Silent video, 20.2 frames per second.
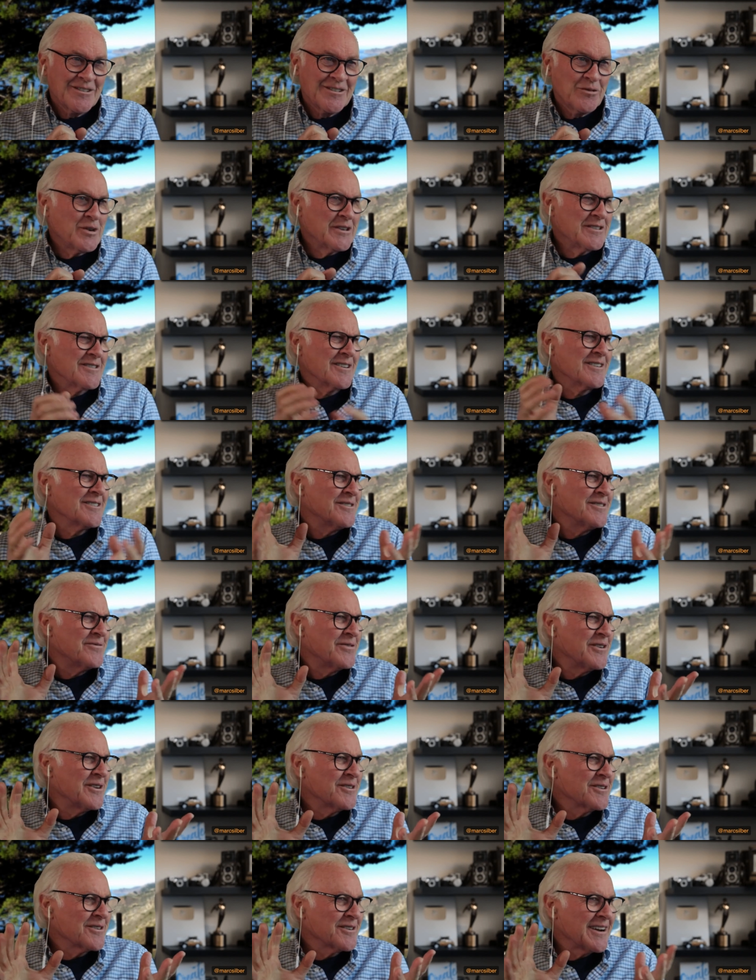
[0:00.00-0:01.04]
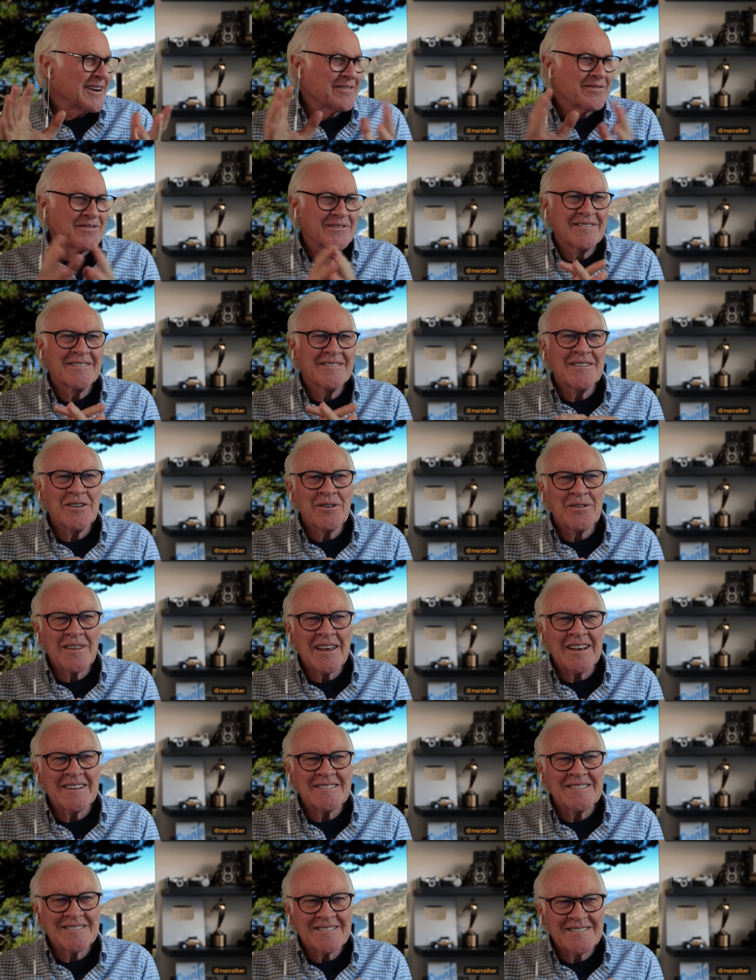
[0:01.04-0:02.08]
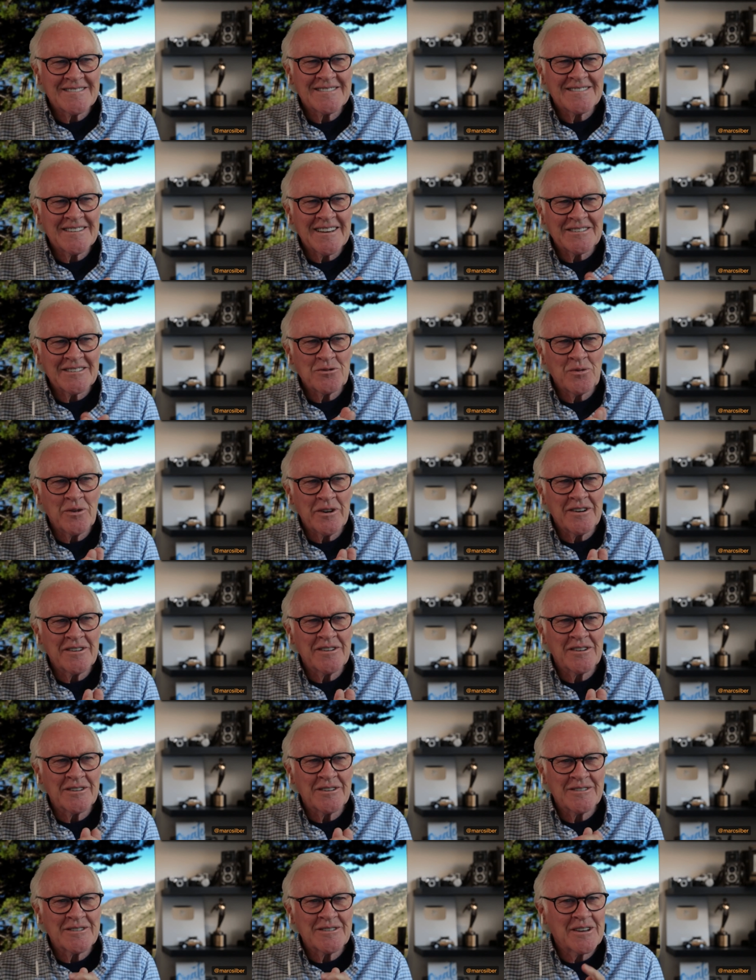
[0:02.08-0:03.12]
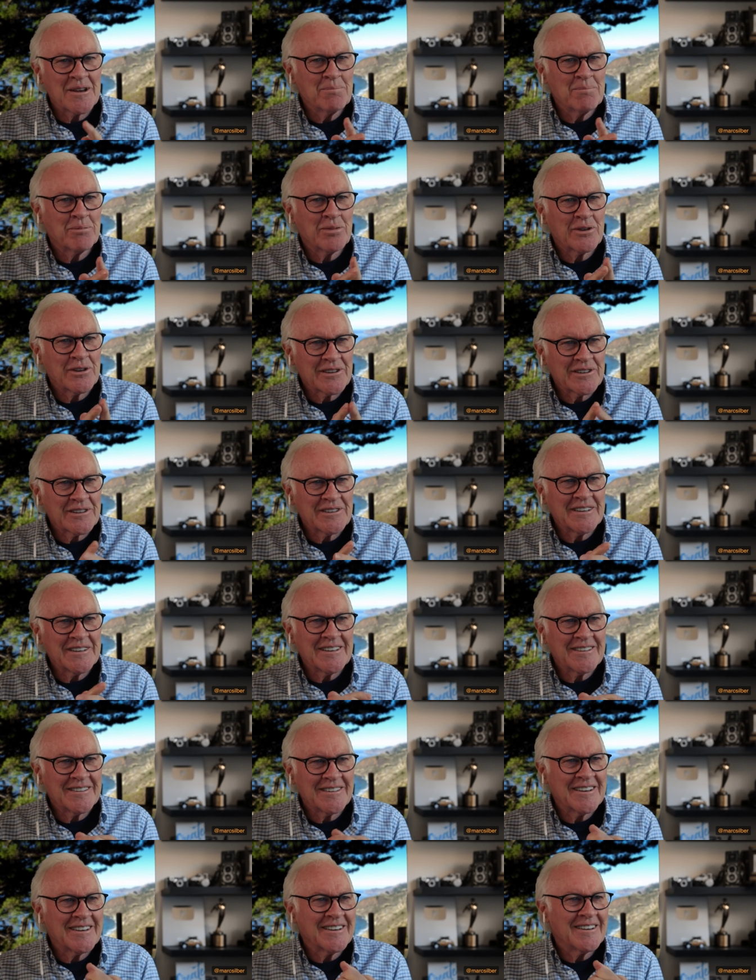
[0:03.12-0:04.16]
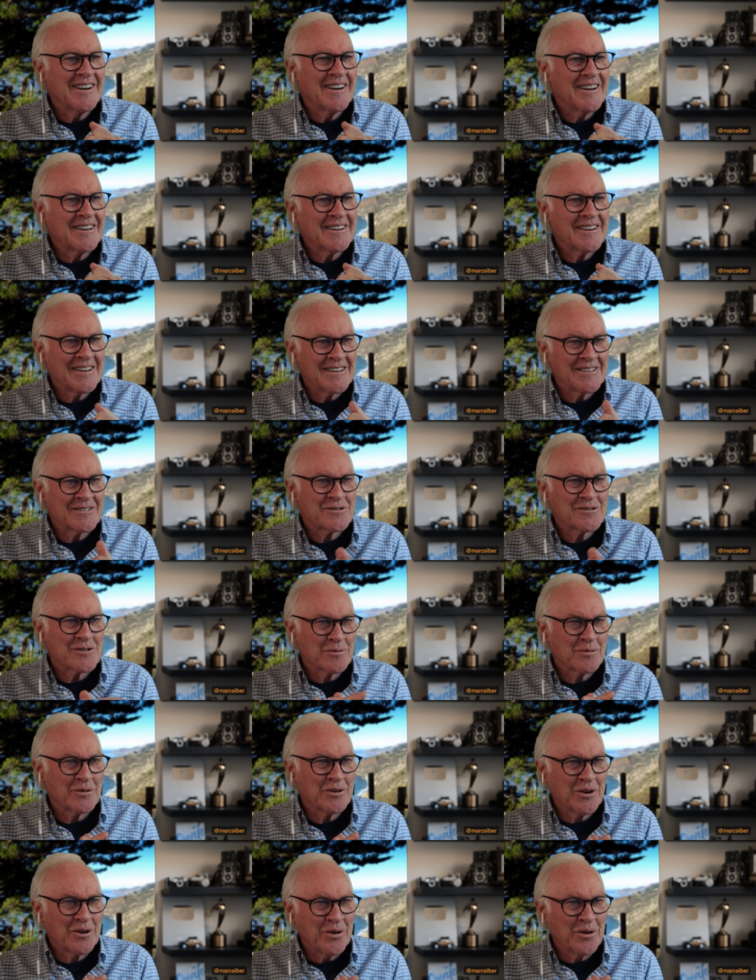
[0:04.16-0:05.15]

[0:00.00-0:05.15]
What's a good photograph? Now that's that's one of those completely unanswerable